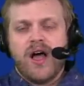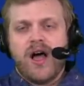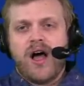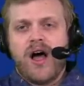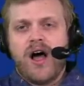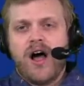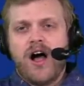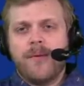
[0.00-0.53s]

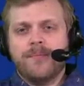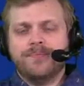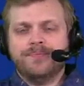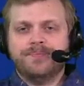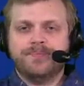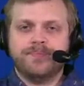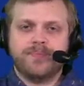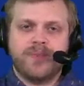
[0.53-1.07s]

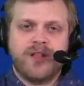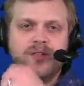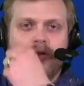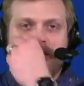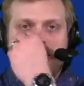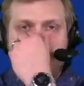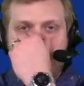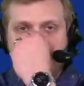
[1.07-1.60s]
Um,
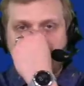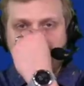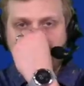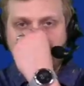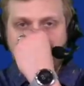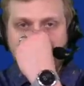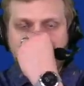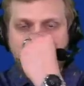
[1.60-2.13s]
look, I
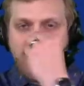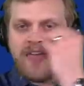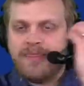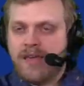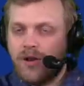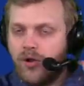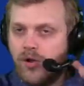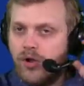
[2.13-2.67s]
think in the
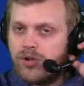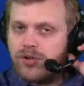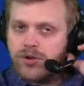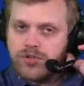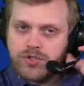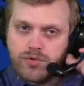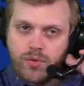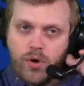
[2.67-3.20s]
end that
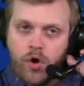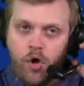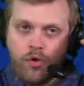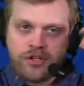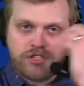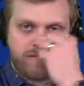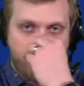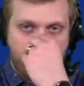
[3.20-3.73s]
Hooker's
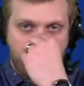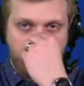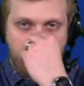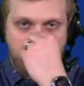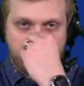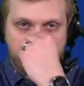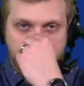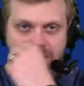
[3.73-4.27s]
role is very
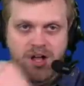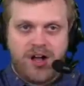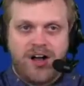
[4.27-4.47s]
much